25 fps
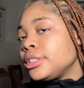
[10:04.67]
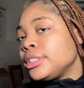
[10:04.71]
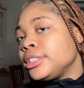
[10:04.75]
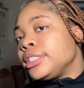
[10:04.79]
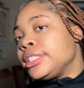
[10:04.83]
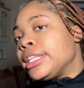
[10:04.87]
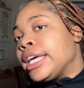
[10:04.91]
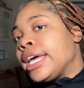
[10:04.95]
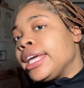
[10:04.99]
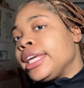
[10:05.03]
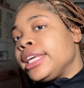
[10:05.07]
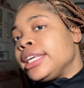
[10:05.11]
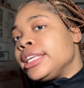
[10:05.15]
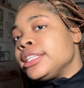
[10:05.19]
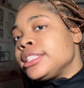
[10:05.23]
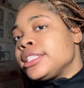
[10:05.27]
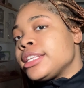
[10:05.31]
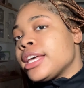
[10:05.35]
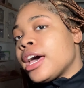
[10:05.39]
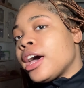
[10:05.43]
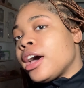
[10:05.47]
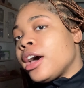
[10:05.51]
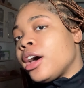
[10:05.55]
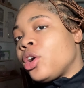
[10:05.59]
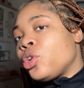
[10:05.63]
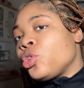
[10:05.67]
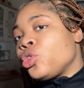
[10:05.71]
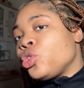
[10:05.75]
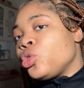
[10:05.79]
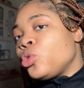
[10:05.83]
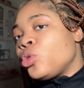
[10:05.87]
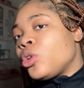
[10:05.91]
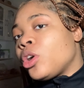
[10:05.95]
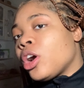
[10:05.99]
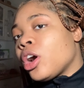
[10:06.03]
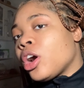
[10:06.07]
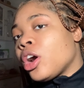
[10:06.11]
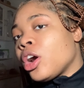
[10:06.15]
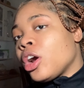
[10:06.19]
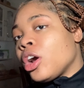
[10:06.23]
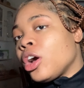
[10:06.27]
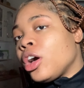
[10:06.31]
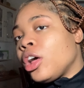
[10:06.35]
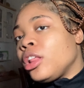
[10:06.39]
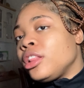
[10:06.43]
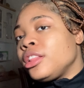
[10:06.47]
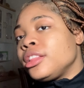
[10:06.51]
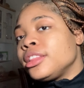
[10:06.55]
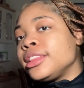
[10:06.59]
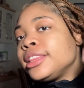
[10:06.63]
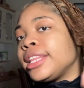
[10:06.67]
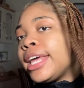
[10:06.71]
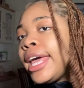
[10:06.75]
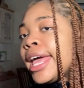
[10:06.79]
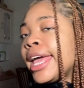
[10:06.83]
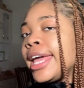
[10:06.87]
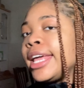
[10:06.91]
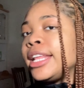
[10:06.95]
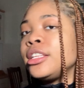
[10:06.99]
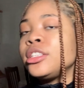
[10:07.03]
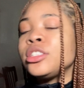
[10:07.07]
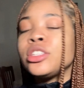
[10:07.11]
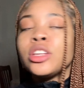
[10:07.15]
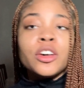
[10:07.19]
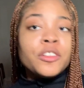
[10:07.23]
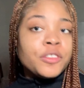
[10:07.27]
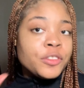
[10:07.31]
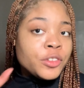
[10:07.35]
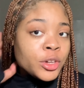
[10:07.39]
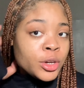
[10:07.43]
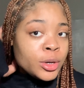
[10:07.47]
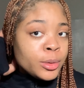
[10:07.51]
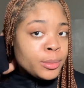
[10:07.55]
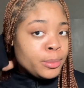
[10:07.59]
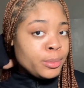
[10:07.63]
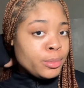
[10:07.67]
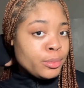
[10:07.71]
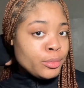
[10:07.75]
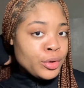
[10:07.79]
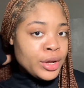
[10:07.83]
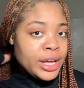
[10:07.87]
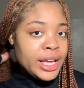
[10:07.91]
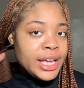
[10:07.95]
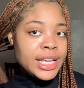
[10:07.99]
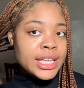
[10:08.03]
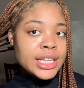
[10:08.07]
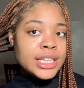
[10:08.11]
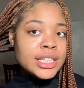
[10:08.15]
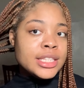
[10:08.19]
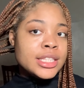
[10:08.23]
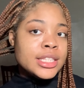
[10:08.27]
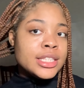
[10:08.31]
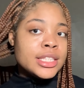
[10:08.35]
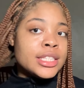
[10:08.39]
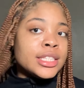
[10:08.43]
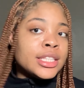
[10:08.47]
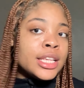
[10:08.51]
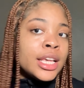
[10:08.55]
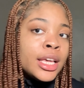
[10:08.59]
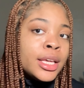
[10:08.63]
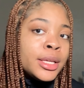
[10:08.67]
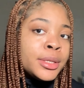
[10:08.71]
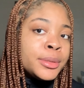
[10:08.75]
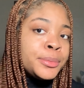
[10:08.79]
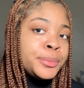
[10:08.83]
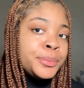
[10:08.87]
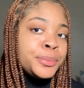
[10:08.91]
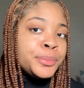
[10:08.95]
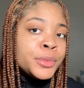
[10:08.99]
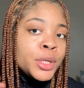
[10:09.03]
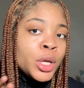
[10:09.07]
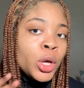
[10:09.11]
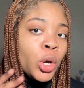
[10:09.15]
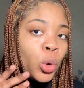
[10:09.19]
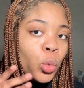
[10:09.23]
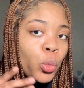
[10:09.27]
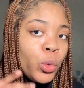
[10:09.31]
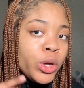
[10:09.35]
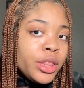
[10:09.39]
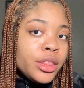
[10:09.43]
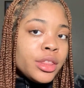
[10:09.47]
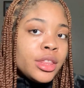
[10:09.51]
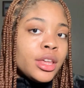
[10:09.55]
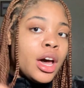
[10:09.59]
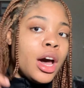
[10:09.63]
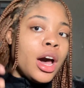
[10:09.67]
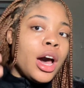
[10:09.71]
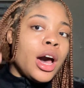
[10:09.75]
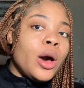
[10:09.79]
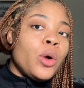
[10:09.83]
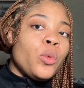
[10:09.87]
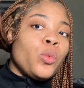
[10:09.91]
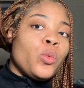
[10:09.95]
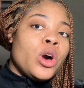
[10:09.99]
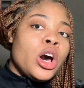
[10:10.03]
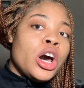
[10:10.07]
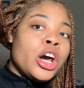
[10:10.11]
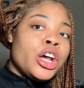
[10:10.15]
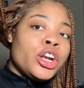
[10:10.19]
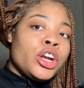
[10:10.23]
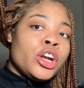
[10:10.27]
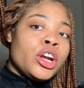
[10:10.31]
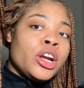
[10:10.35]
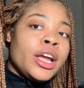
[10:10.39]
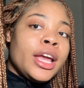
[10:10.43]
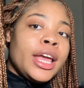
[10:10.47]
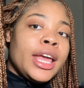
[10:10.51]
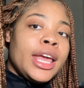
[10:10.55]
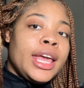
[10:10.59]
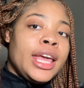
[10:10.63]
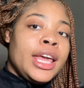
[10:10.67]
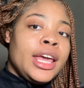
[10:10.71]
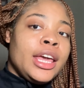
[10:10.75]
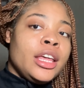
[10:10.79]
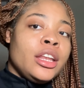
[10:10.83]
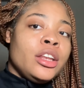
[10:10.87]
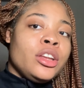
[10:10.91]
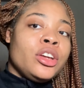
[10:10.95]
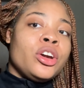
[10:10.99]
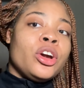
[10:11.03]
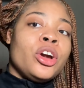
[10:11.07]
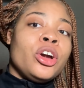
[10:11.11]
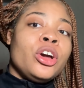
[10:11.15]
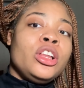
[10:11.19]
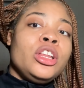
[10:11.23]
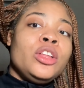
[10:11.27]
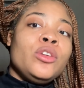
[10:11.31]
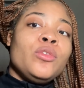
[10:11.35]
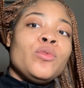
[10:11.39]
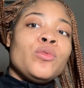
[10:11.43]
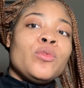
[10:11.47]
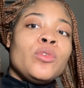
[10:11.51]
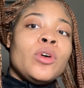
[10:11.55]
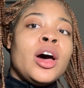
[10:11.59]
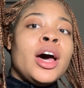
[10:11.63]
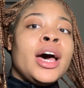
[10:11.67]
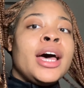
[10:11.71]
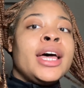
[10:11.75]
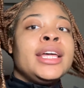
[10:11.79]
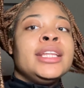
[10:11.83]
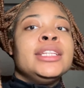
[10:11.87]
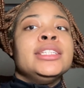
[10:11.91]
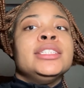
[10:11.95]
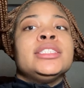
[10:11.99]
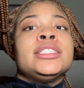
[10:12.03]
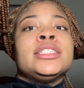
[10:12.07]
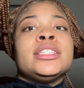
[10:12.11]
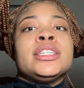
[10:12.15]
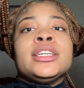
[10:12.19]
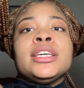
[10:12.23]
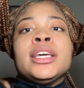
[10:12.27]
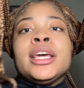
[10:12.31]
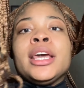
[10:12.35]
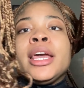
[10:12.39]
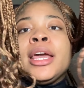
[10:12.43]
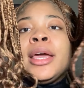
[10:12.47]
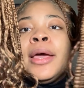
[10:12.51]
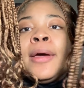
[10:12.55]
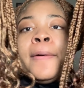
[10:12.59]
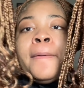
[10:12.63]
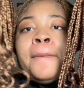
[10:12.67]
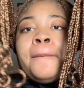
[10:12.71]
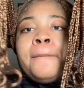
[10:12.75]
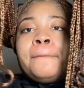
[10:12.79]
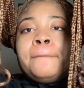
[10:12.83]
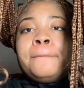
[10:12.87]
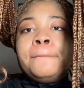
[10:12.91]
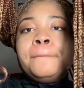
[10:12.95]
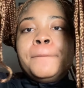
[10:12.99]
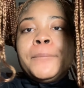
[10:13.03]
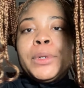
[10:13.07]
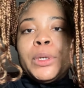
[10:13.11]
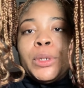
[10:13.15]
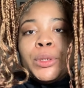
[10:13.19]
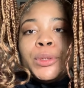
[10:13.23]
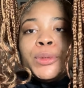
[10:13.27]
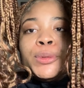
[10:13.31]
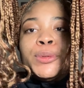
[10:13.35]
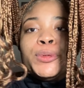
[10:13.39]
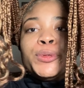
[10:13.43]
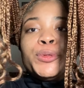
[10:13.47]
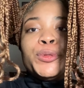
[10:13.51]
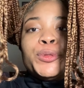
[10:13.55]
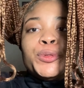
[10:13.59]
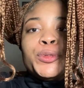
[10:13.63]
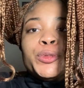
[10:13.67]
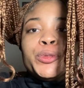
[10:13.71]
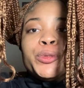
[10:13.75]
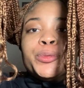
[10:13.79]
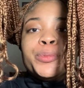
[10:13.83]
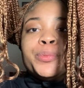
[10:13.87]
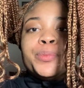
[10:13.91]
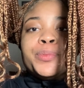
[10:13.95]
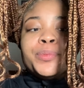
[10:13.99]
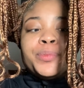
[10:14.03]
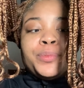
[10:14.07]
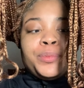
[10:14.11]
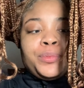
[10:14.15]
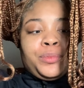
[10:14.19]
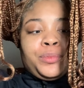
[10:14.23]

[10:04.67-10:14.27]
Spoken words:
that is how you curl the ends of your braids with hot water and curling rods. Boom.